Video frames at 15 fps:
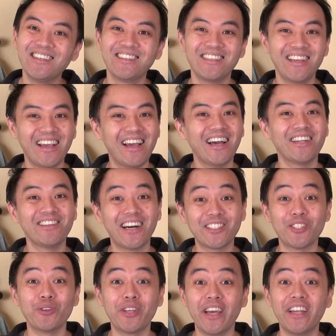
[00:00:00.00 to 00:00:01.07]
yeah, not
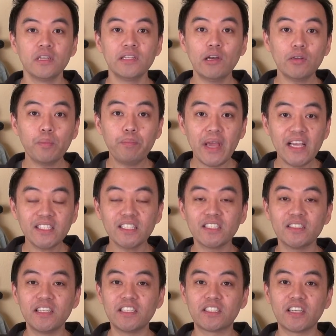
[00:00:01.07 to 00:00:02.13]
so good. Now, the
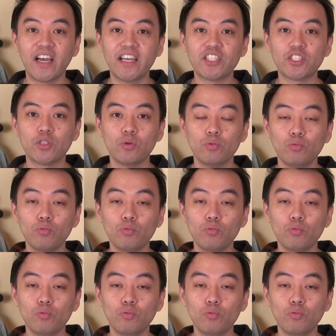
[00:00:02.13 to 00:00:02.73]
basis of these sites